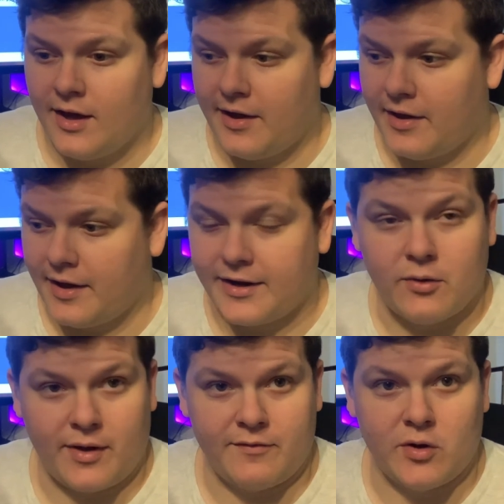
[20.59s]
I
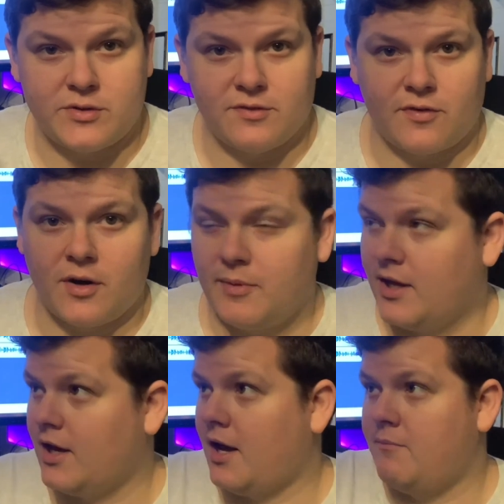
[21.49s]
don't have notes in front of
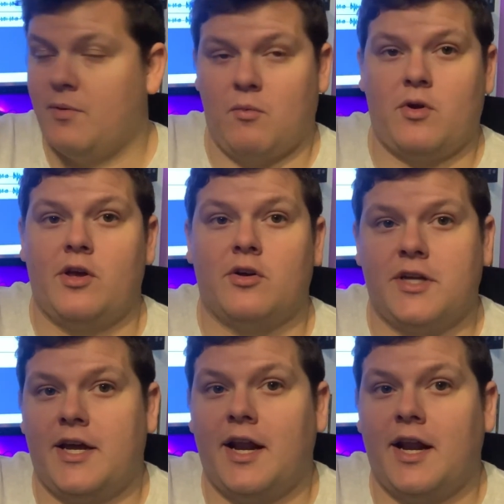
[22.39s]
me. I've been working all day,